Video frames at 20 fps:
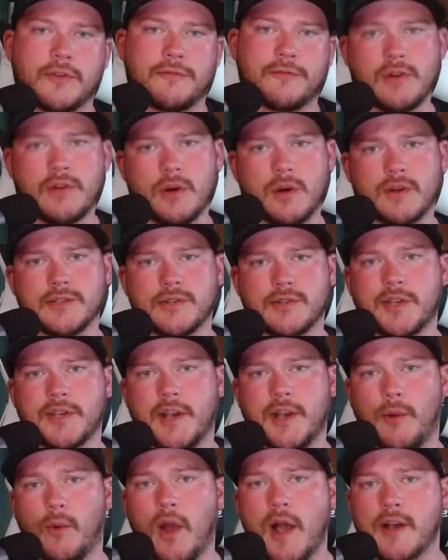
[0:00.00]
hours looking at
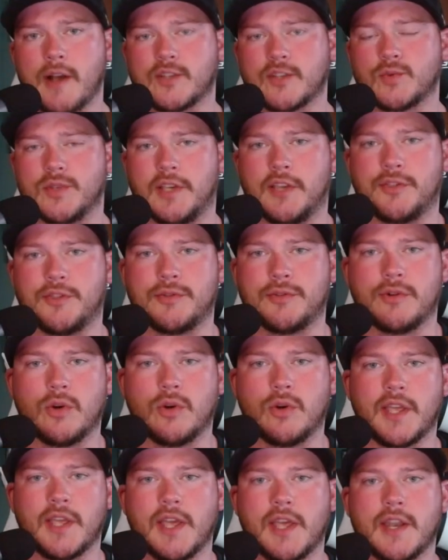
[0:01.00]
rocks, we hit the road
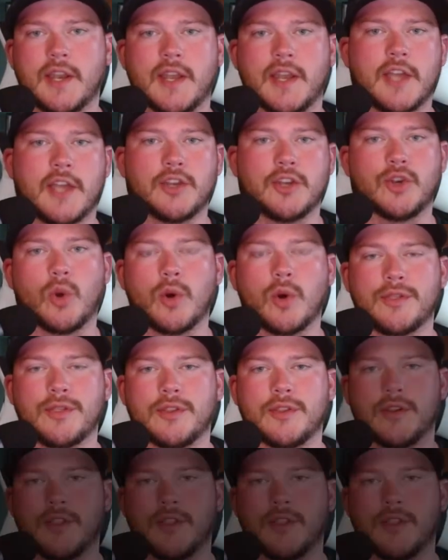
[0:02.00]
again and head north into the